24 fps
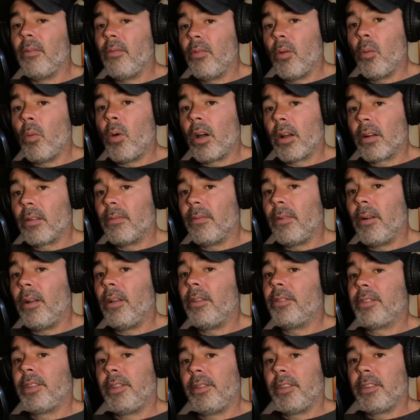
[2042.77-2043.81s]
the
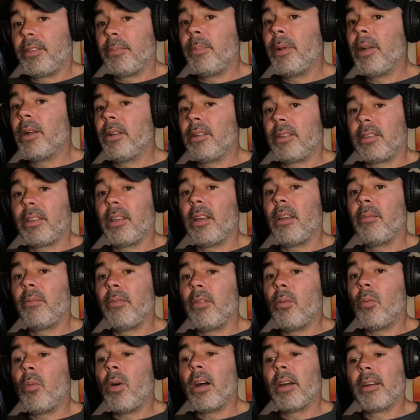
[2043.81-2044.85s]
waterfalls and the spirits of the
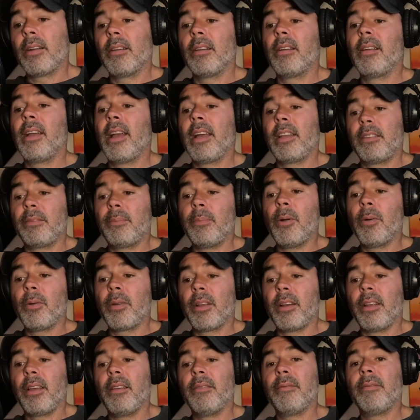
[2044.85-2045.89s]
water as
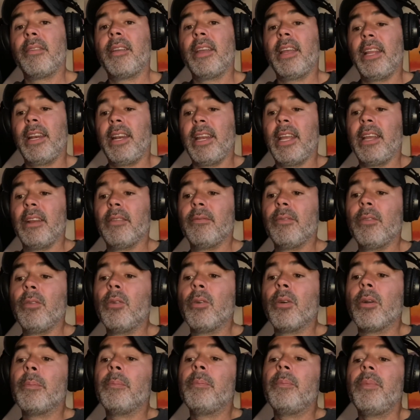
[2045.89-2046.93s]
spoken of in native
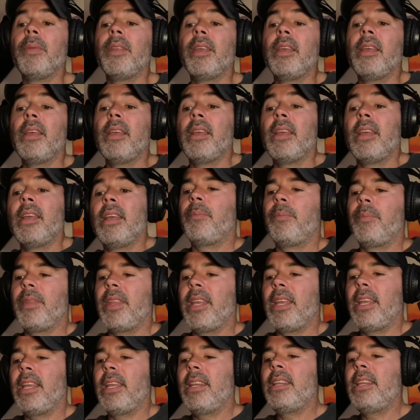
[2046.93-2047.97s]
lore.
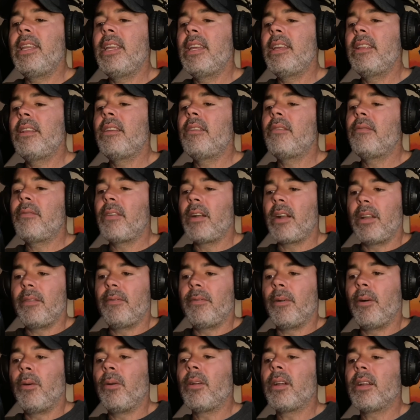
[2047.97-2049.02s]
Indian fairy
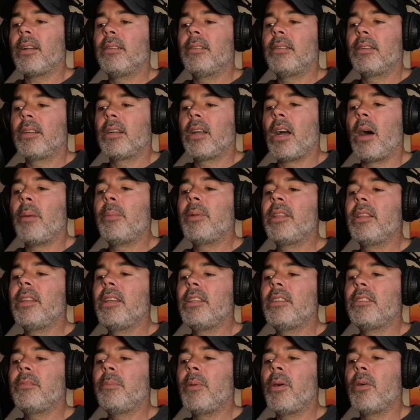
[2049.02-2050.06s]
folk, commonly
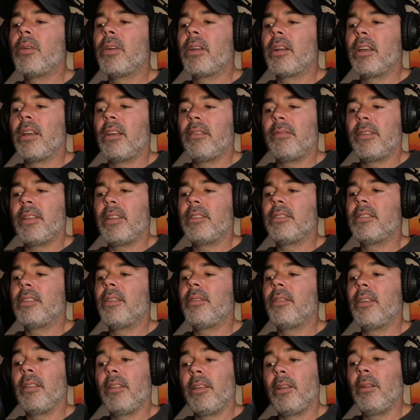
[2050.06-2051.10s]
spoken of as
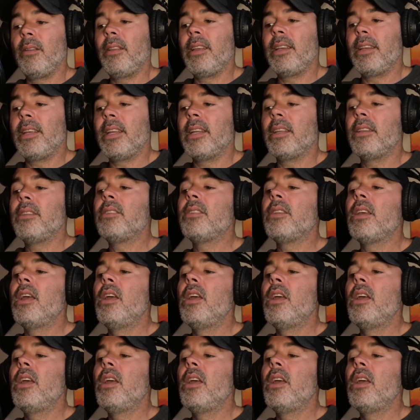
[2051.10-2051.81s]
the Little Indians,